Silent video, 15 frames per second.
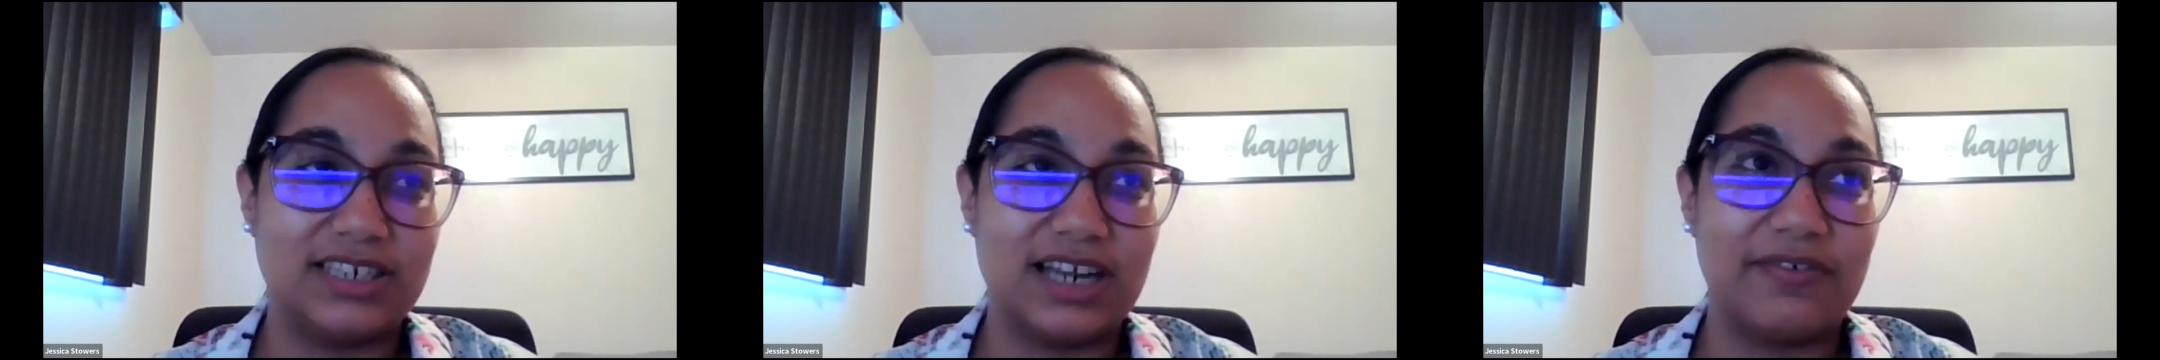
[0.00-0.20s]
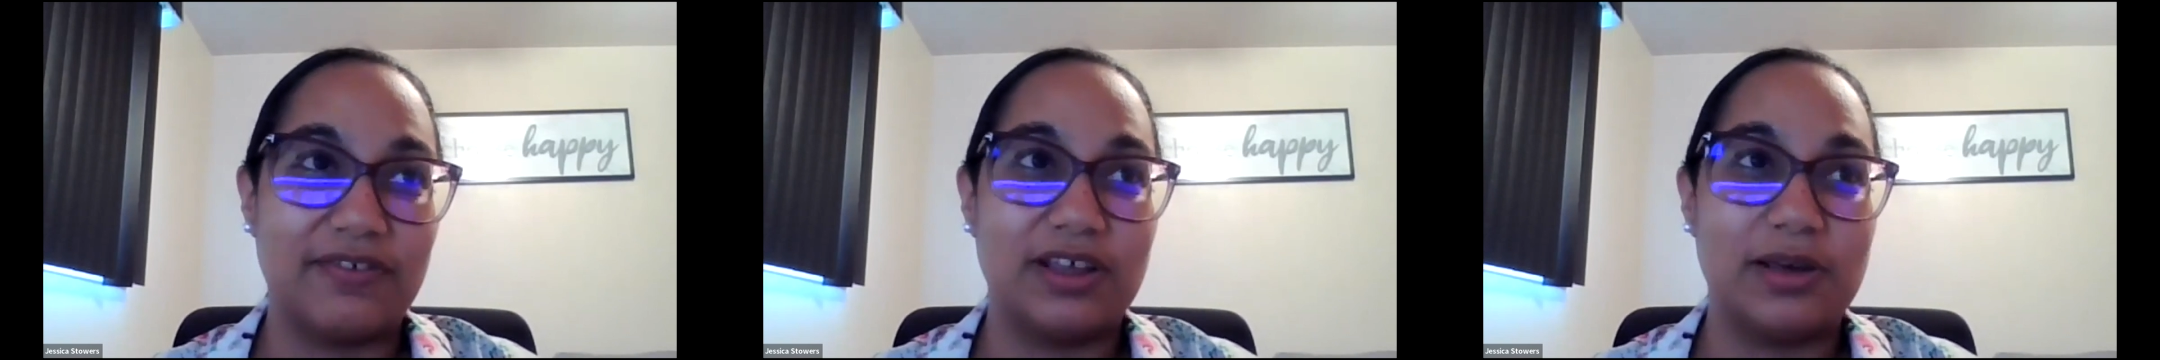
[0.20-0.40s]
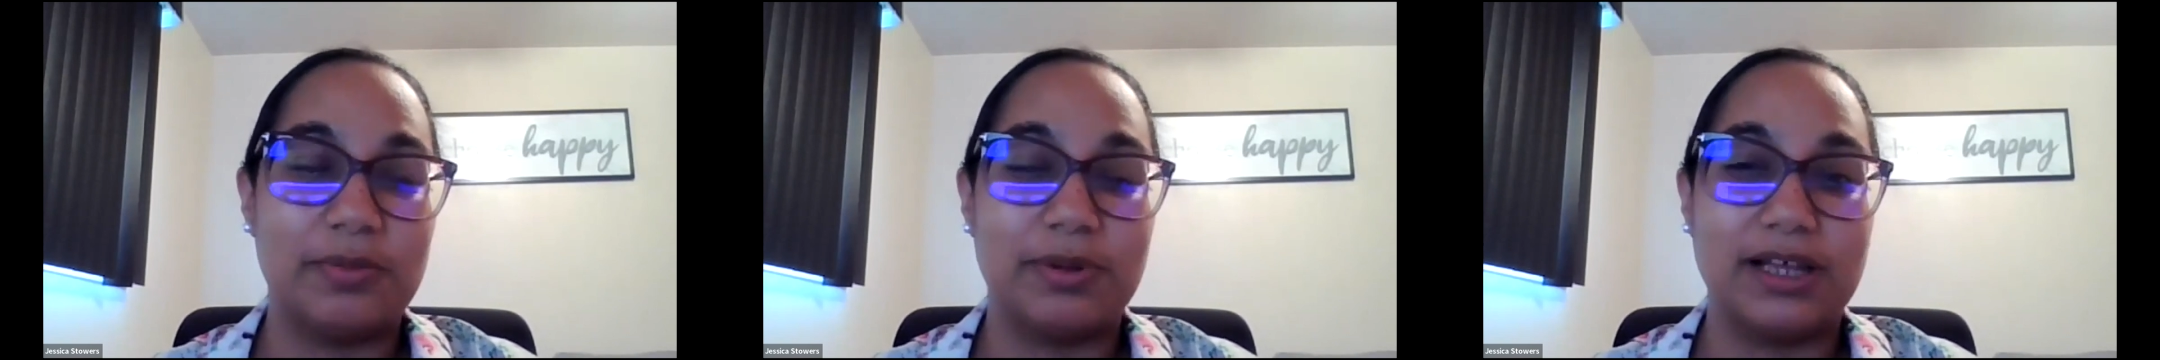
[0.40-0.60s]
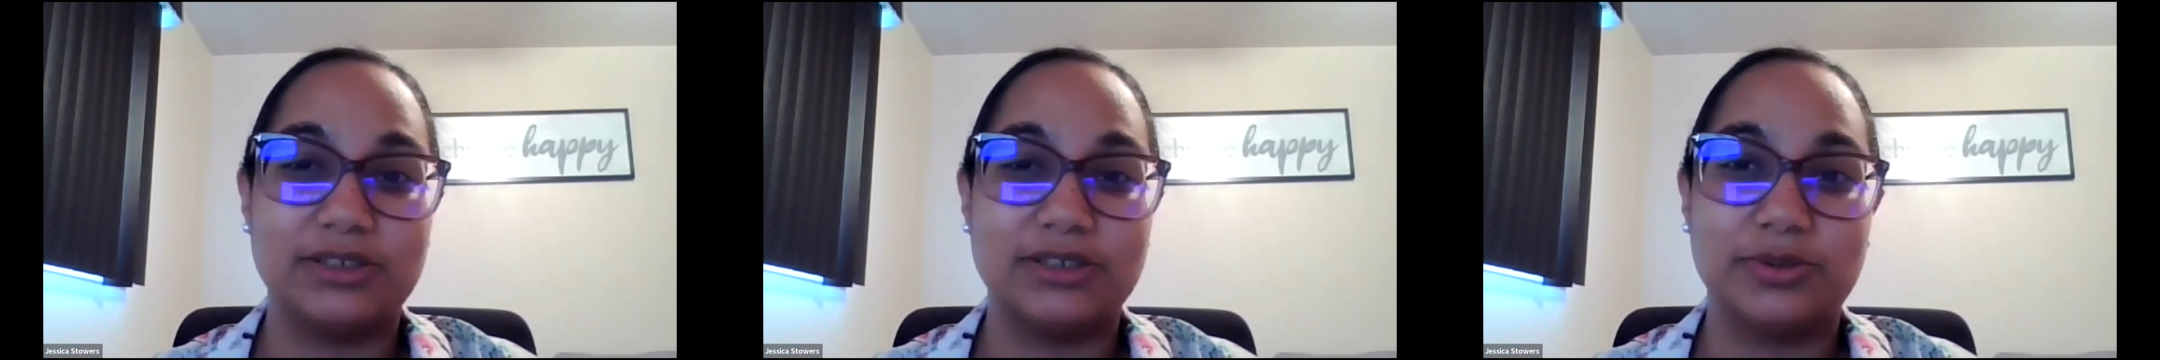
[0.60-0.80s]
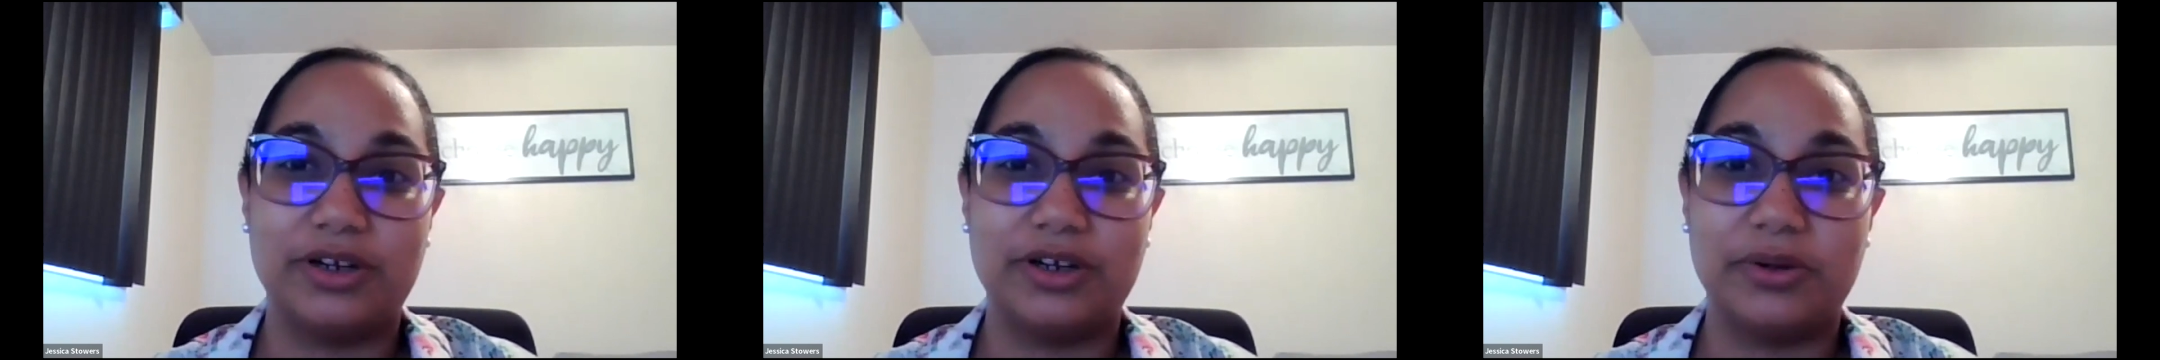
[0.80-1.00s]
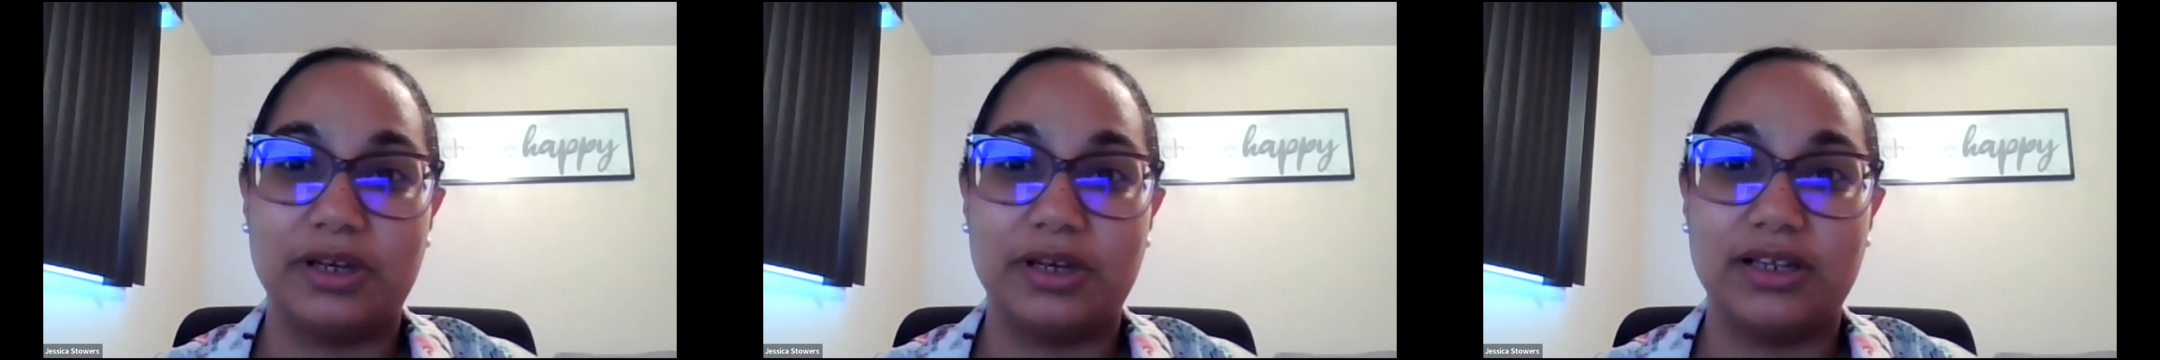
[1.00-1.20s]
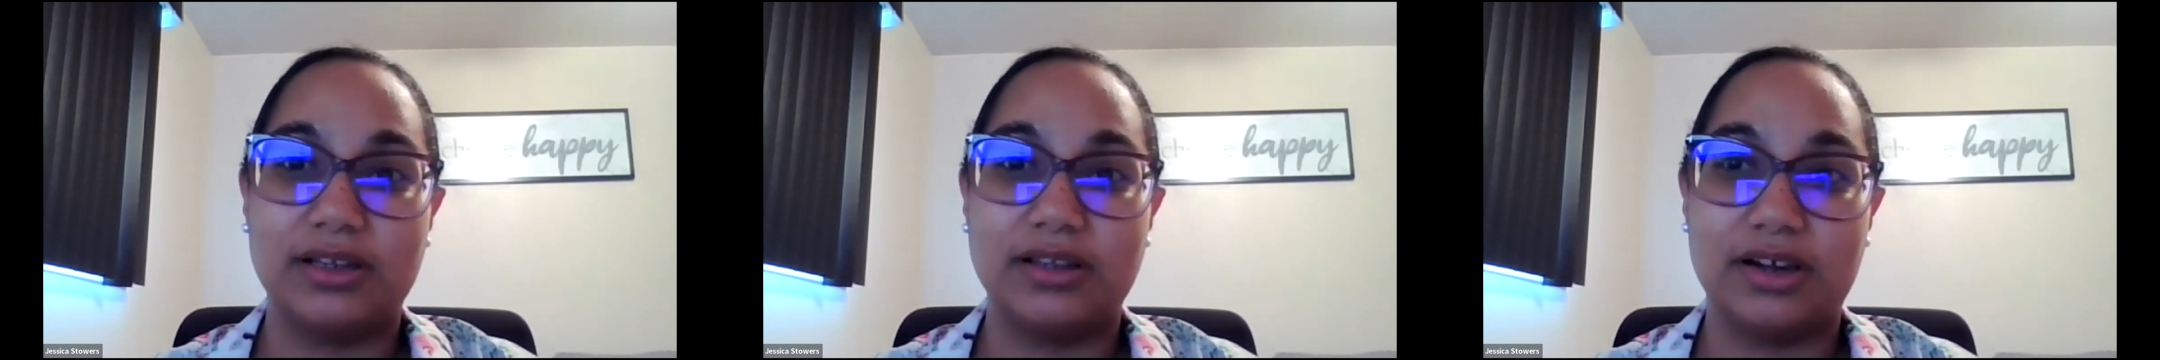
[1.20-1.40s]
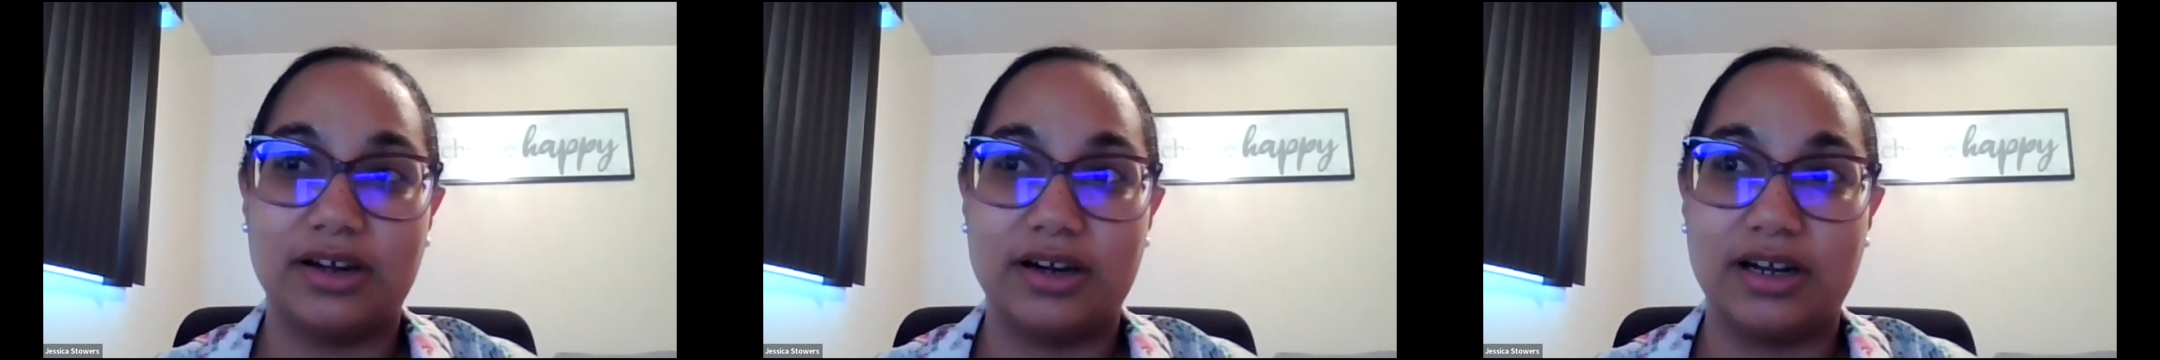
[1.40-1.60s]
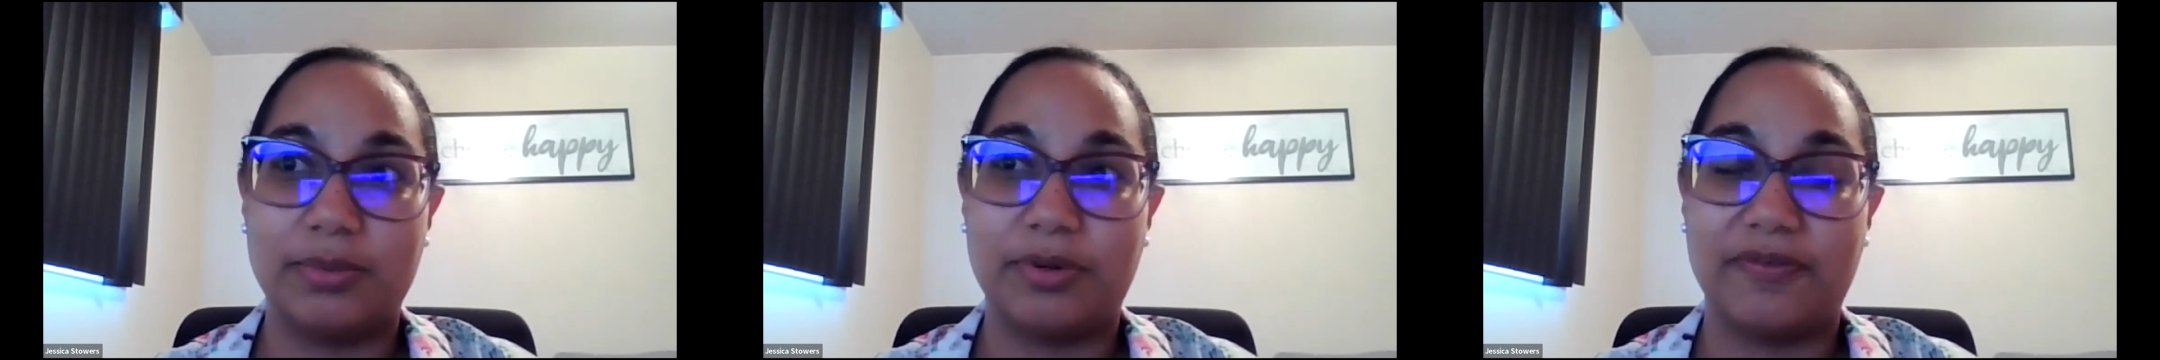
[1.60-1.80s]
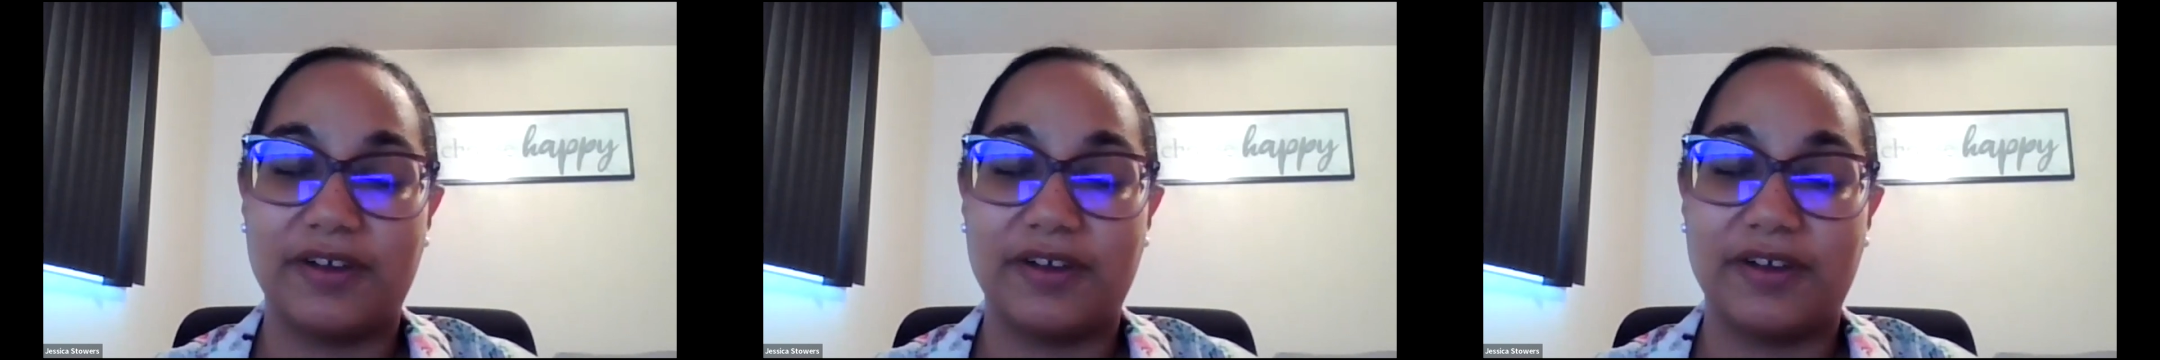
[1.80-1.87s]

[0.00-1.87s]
definitely a place where you can learn and